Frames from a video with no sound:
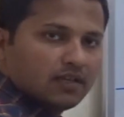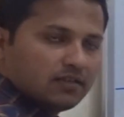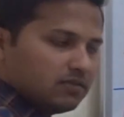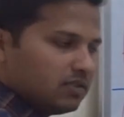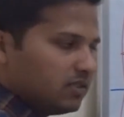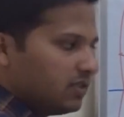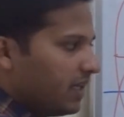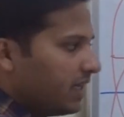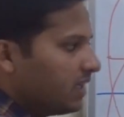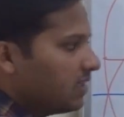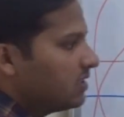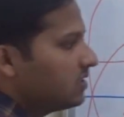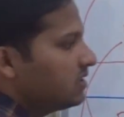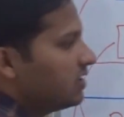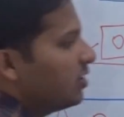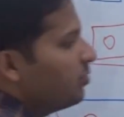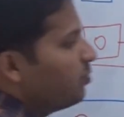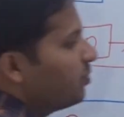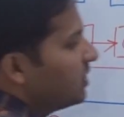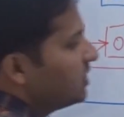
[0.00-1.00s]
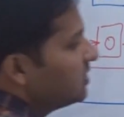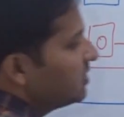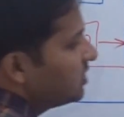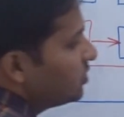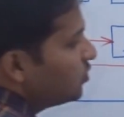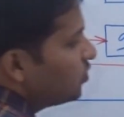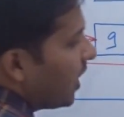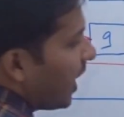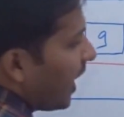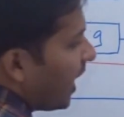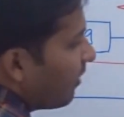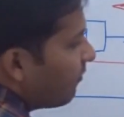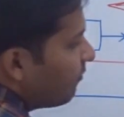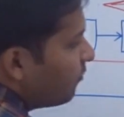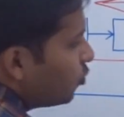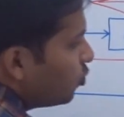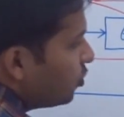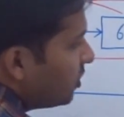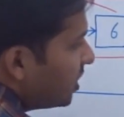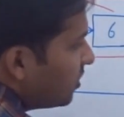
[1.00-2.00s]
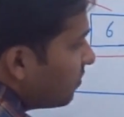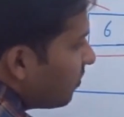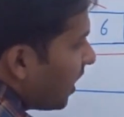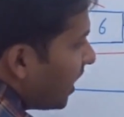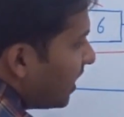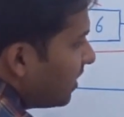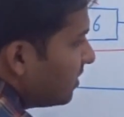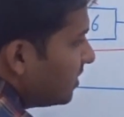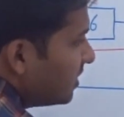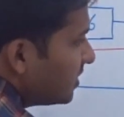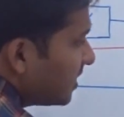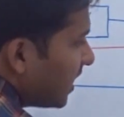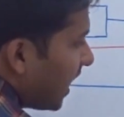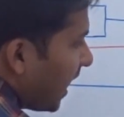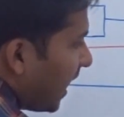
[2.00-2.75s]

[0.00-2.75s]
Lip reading: The next step is you have to divide this